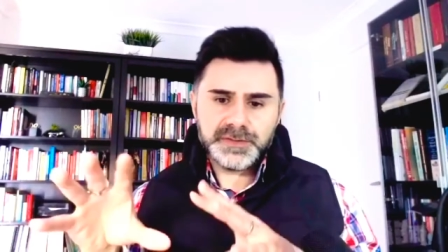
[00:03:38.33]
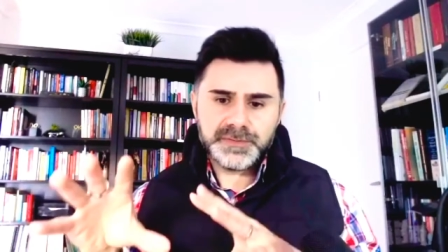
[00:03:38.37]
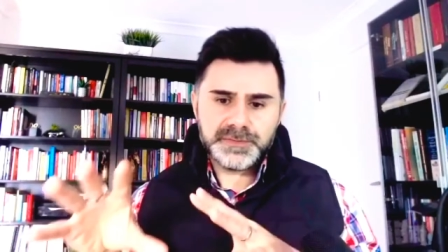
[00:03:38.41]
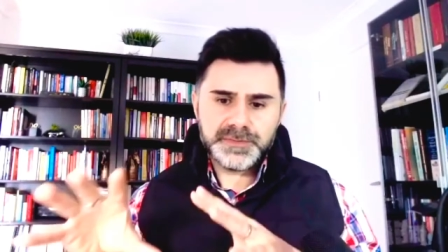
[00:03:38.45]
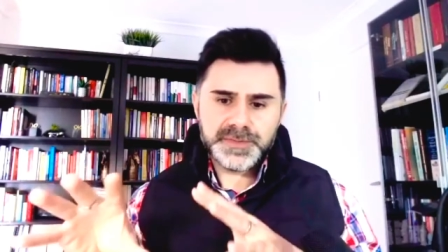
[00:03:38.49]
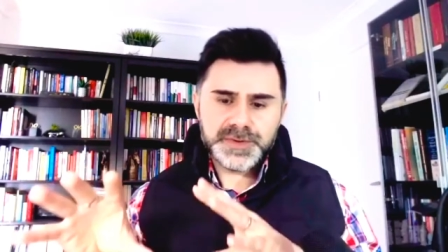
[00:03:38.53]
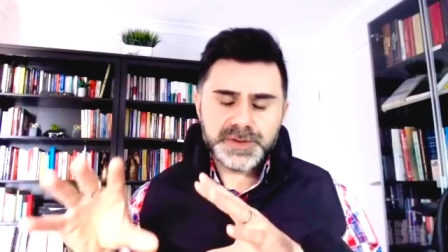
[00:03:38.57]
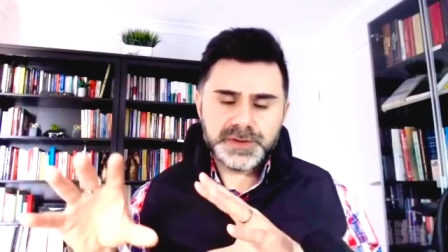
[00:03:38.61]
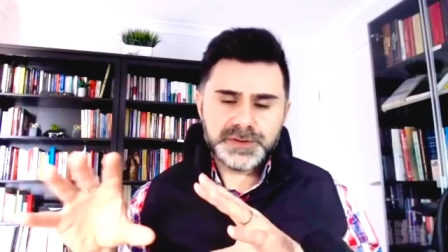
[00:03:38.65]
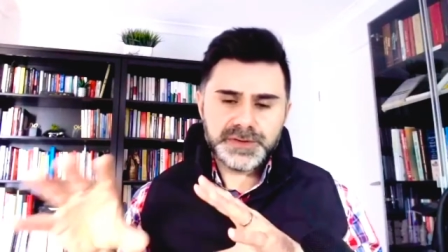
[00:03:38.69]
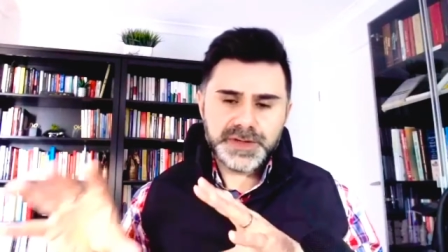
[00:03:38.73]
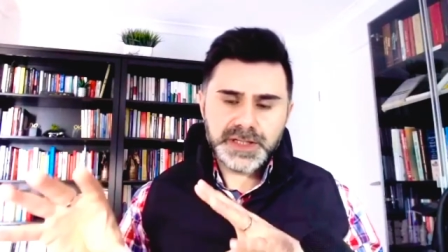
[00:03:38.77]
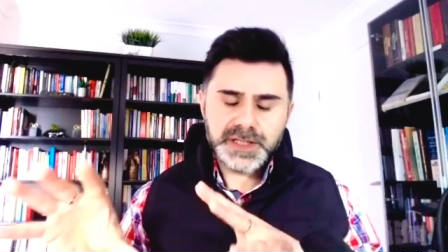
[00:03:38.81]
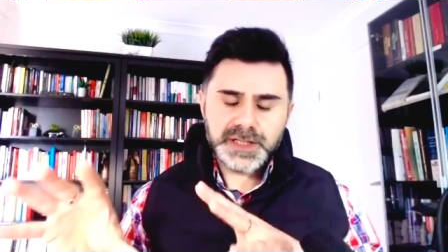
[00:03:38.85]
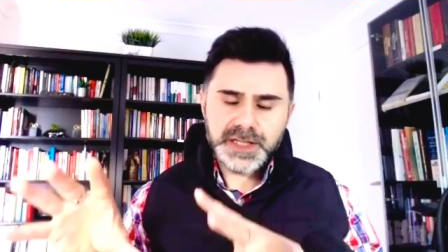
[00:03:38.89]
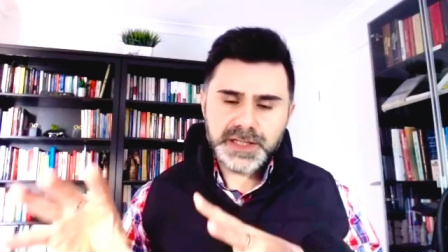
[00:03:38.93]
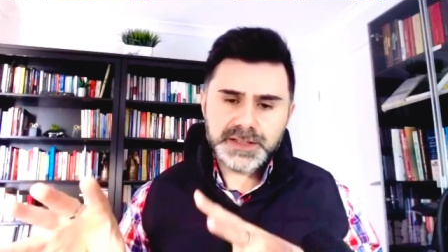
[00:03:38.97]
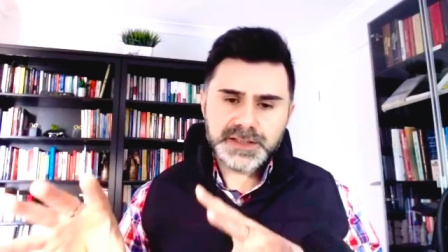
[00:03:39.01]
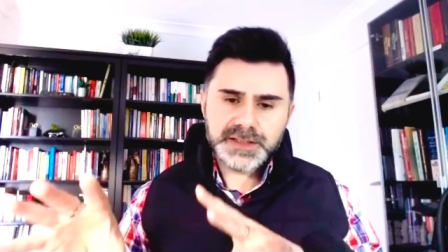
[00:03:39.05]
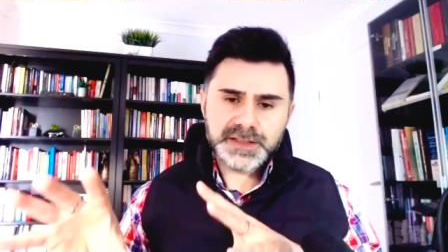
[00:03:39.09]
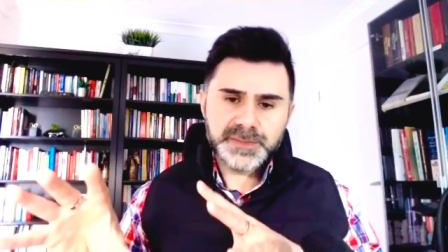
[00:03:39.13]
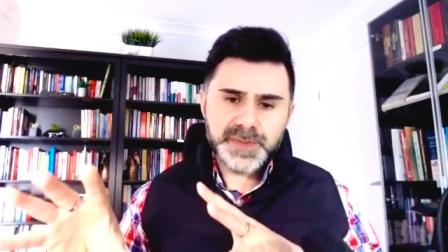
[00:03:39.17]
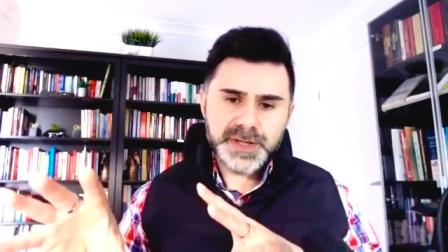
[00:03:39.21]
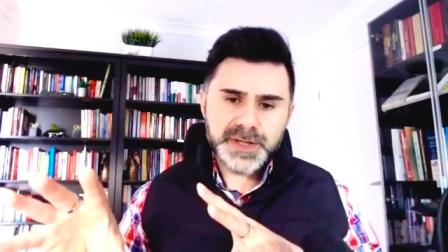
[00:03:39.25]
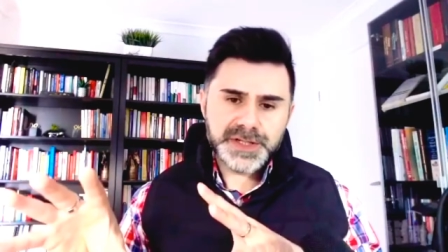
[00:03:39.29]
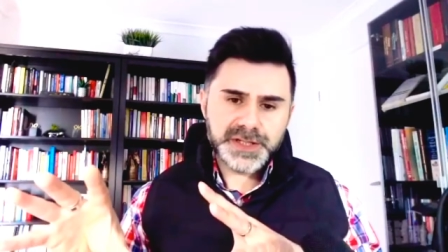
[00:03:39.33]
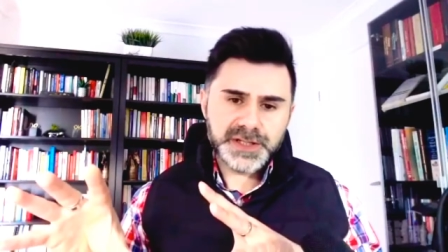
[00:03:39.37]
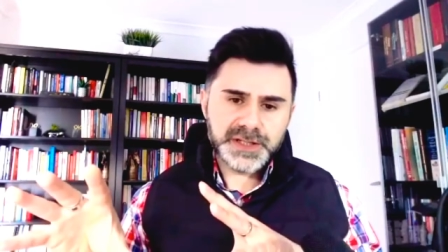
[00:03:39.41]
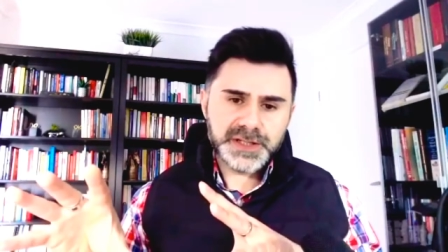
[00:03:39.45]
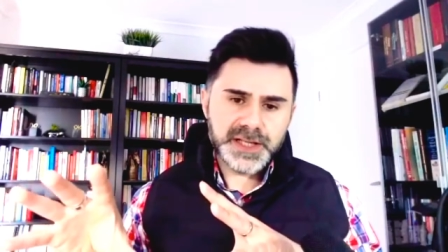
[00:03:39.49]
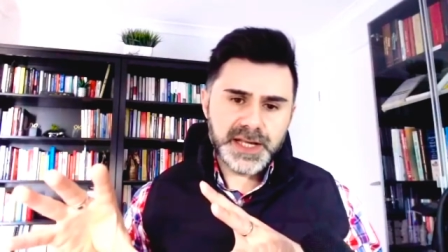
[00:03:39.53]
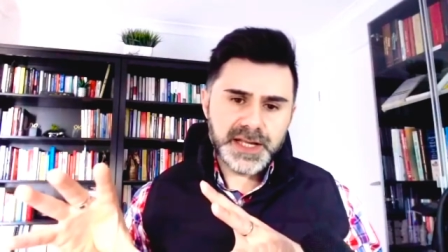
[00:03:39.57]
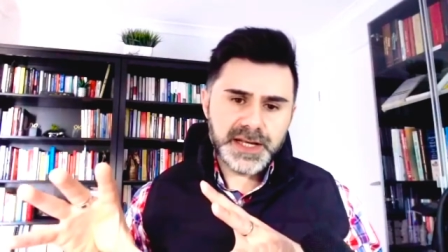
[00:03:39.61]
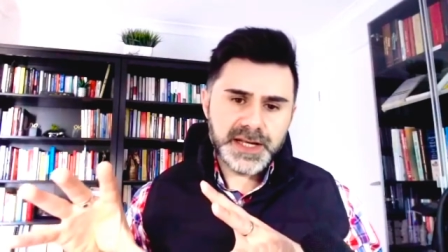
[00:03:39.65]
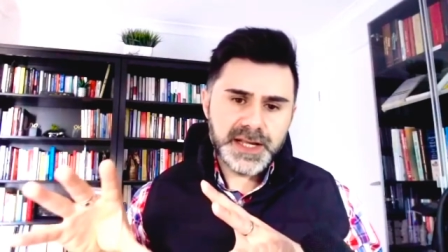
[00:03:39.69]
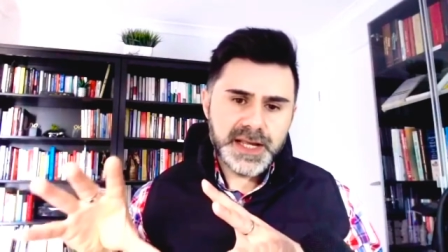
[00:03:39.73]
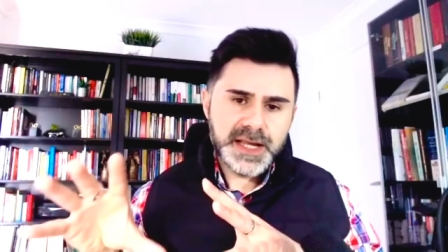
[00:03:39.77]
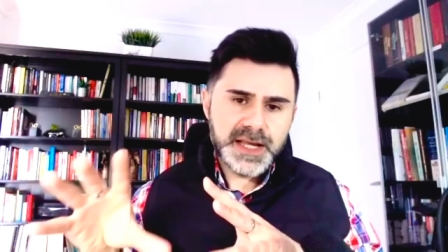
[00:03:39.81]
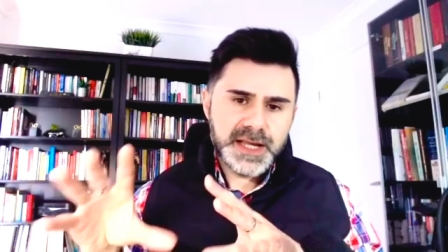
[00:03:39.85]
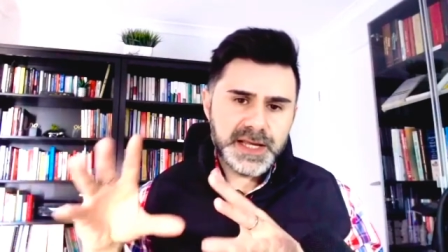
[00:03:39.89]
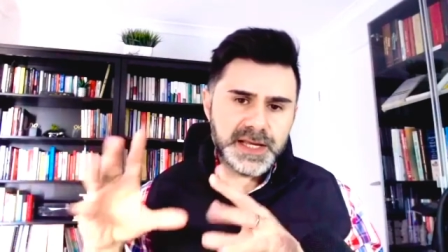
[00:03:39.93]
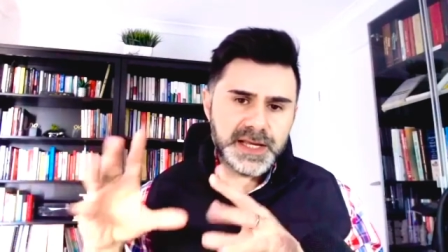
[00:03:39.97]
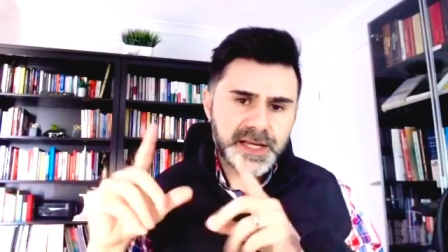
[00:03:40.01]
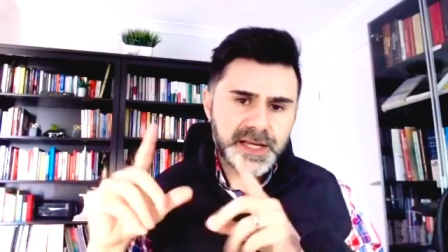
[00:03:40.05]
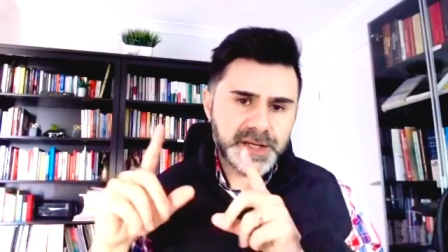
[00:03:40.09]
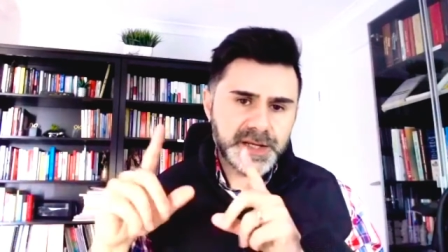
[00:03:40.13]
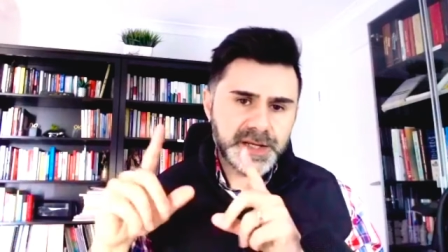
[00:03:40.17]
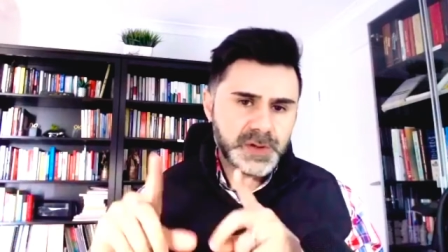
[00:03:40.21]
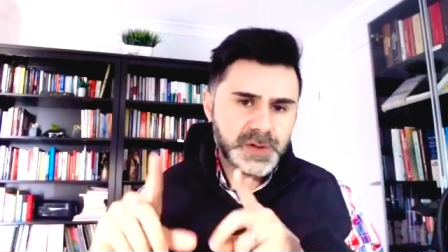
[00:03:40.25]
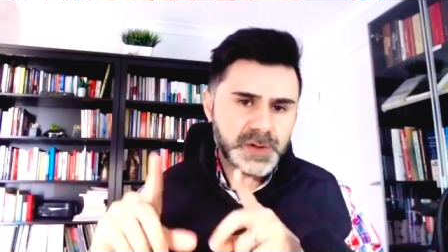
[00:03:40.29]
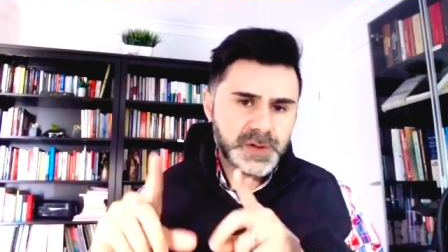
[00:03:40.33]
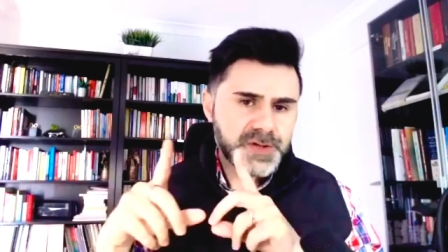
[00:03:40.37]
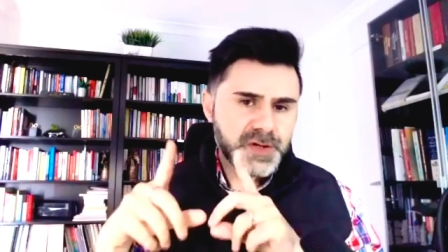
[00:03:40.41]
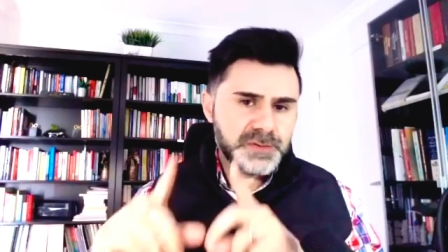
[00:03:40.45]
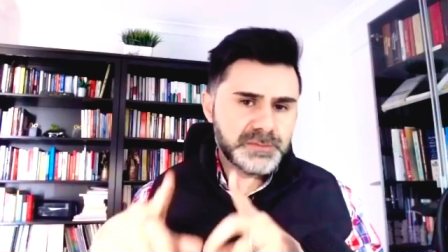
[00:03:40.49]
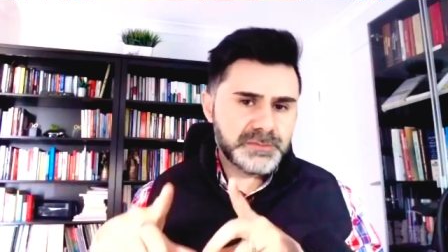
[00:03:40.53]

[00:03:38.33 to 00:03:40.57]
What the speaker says: sort of neglected to mention, that it also